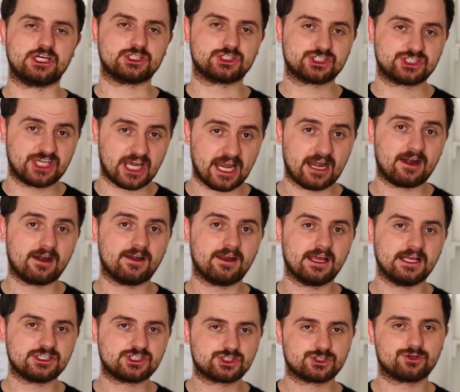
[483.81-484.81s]
shared
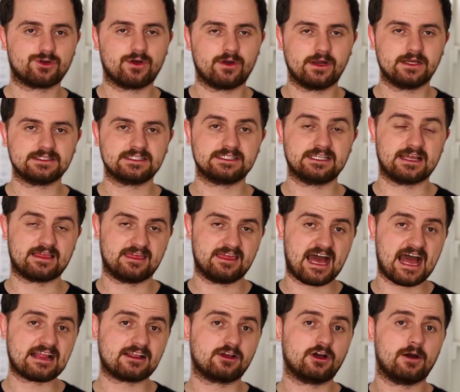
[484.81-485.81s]
insurance
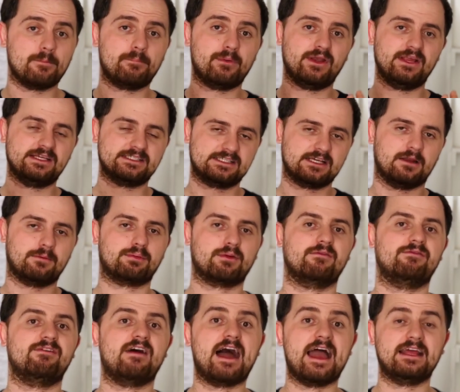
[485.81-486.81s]
that company is going to
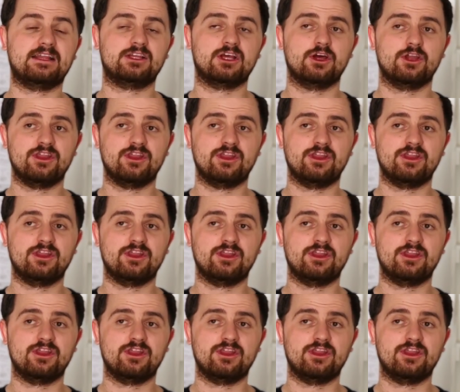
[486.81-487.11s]
provide.